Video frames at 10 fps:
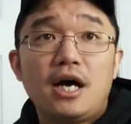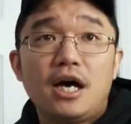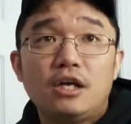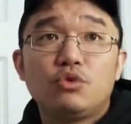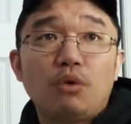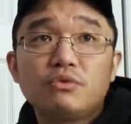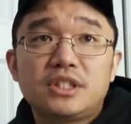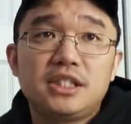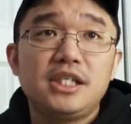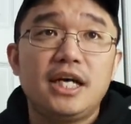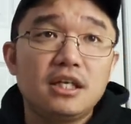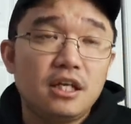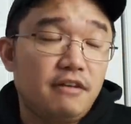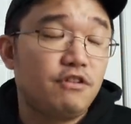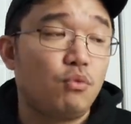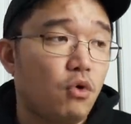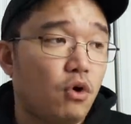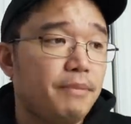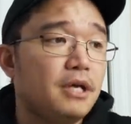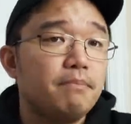you won't see any of the
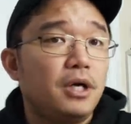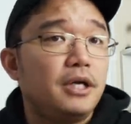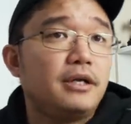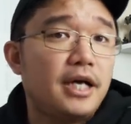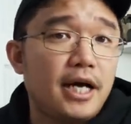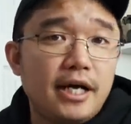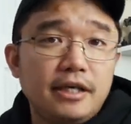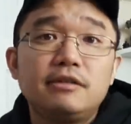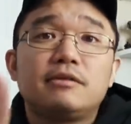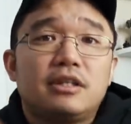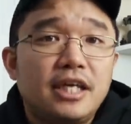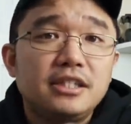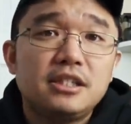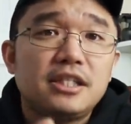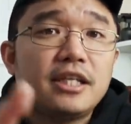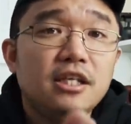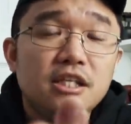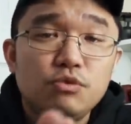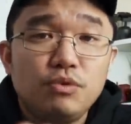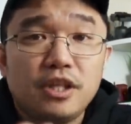warping. But lenses like
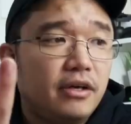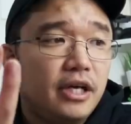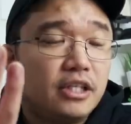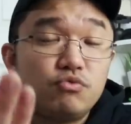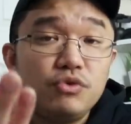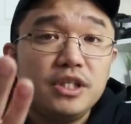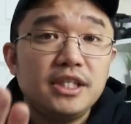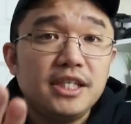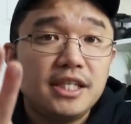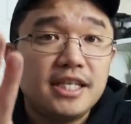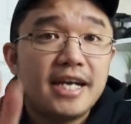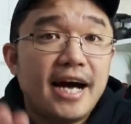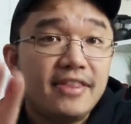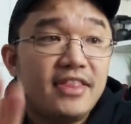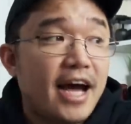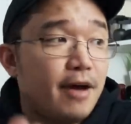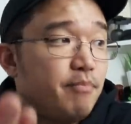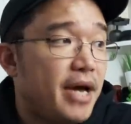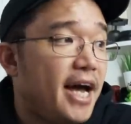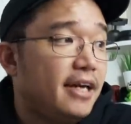this, with it's really not that
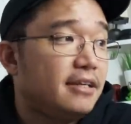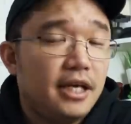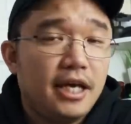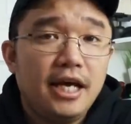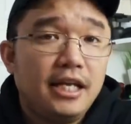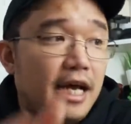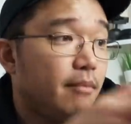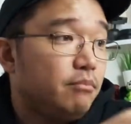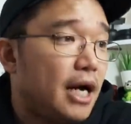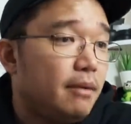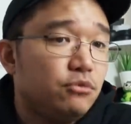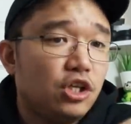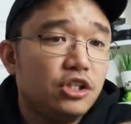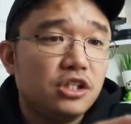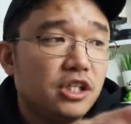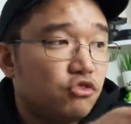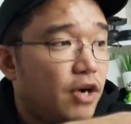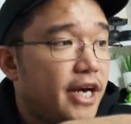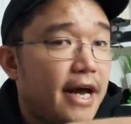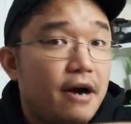bad. And I'm judging this
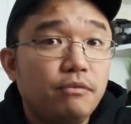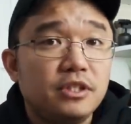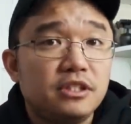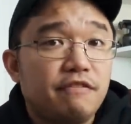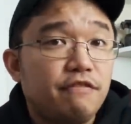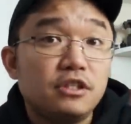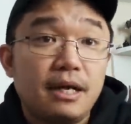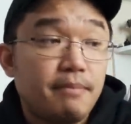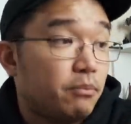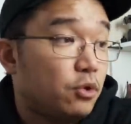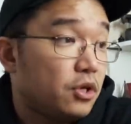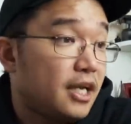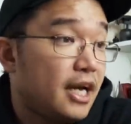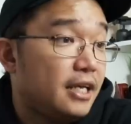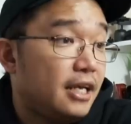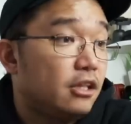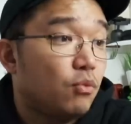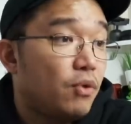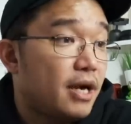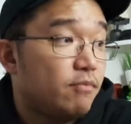right now. This is the first time I'm looking at it and the
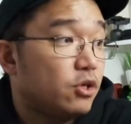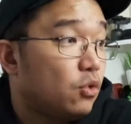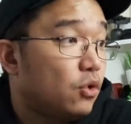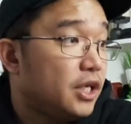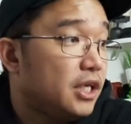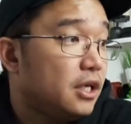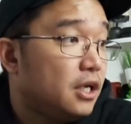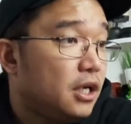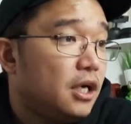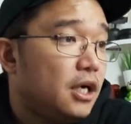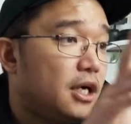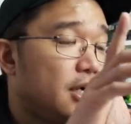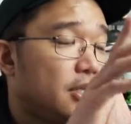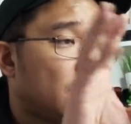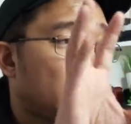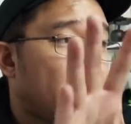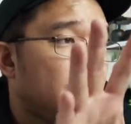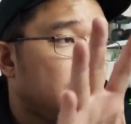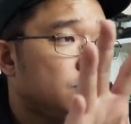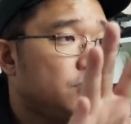way I'm recording. The
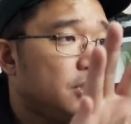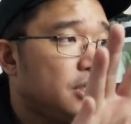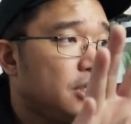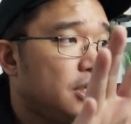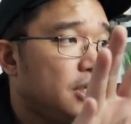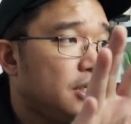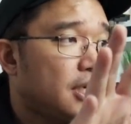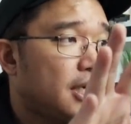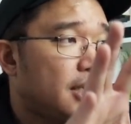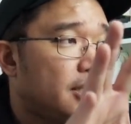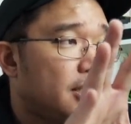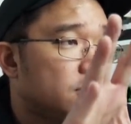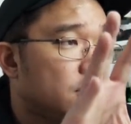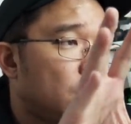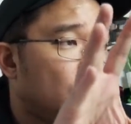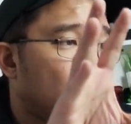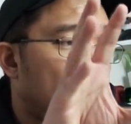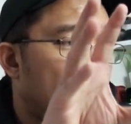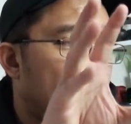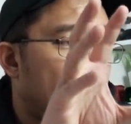lighting is pretty good. There's no
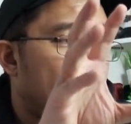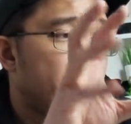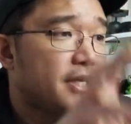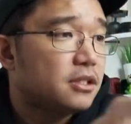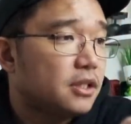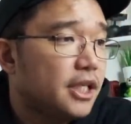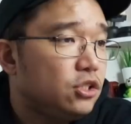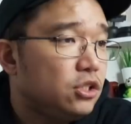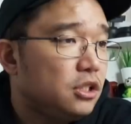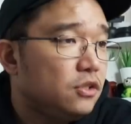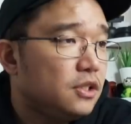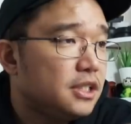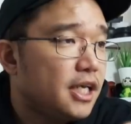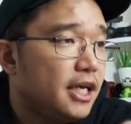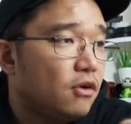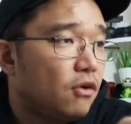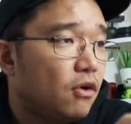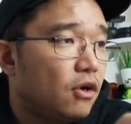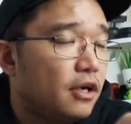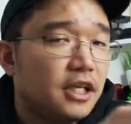pixelation, you could say,
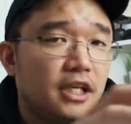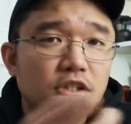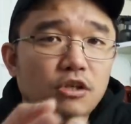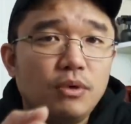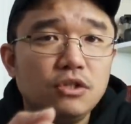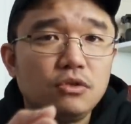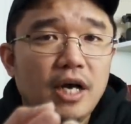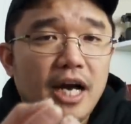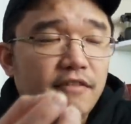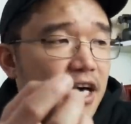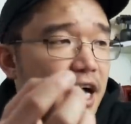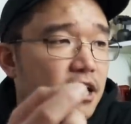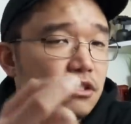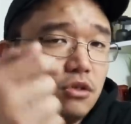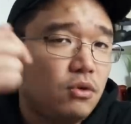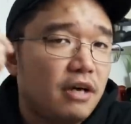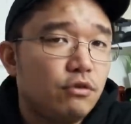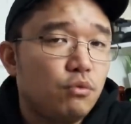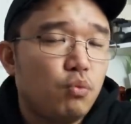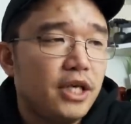or you know, when you have the ISO level
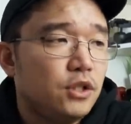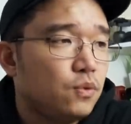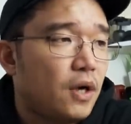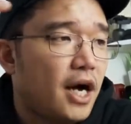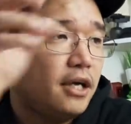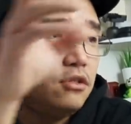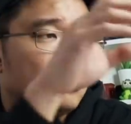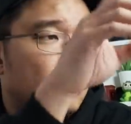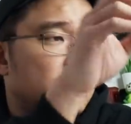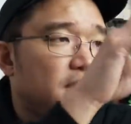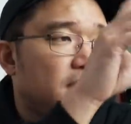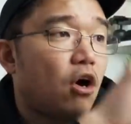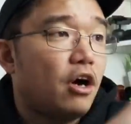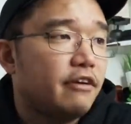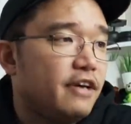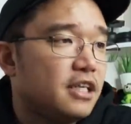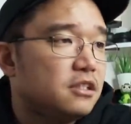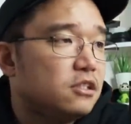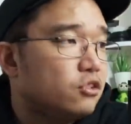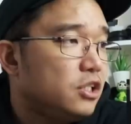way too high, you start seeing artifacts in
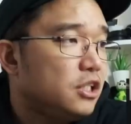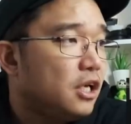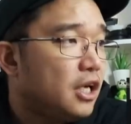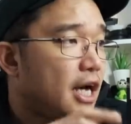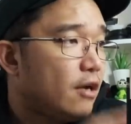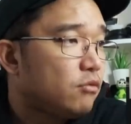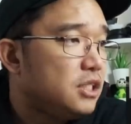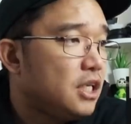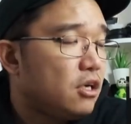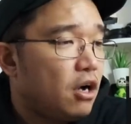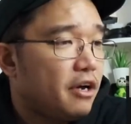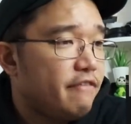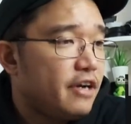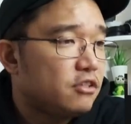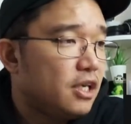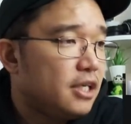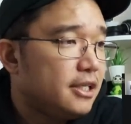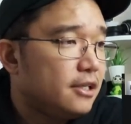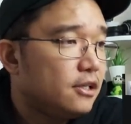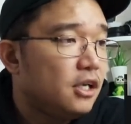the screen. I don't see any artifacts right
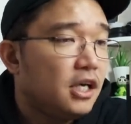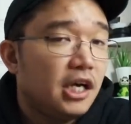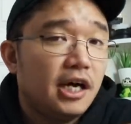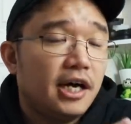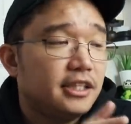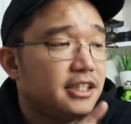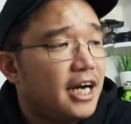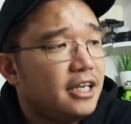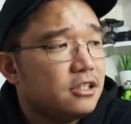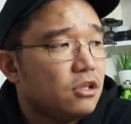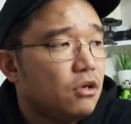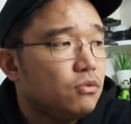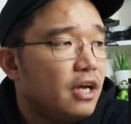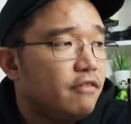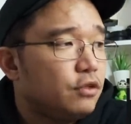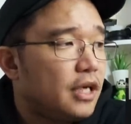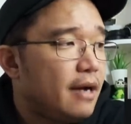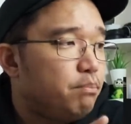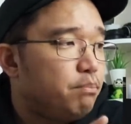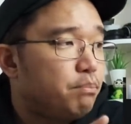here. The ISO level, I
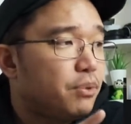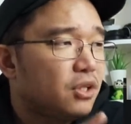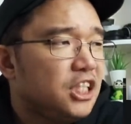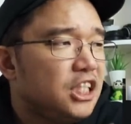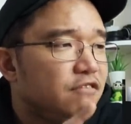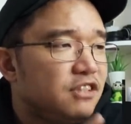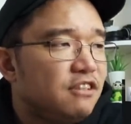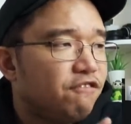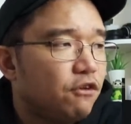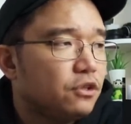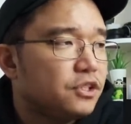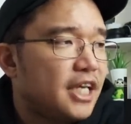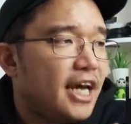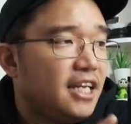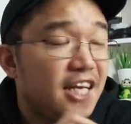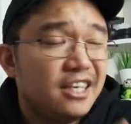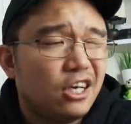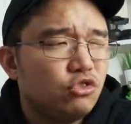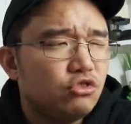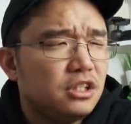believe, defaults at
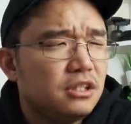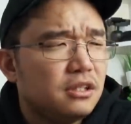800.